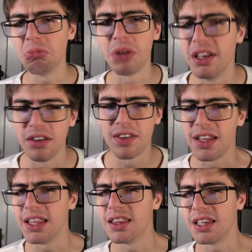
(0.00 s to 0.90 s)
didn't
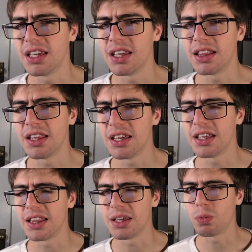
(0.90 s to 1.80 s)
see
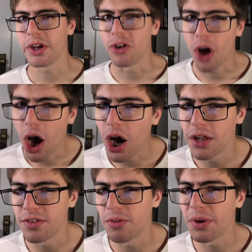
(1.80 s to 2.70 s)
the weird
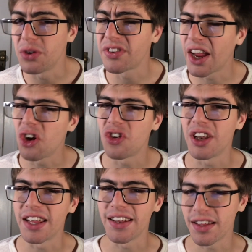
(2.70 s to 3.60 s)
odds of the
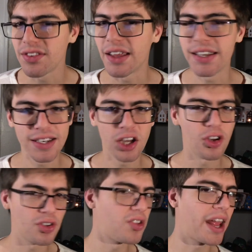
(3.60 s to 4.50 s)
post-scarcity-ness. I didn't
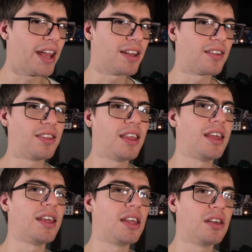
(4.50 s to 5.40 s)
understand
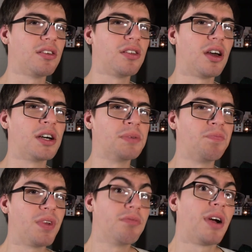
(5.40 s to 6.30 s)
the
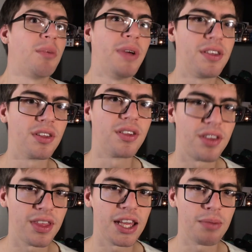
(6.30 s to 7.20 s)
environmentalist
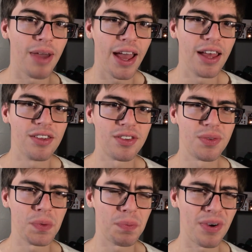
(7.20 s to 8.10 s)
theme
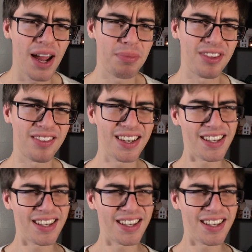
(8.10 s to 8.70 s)
as perhaps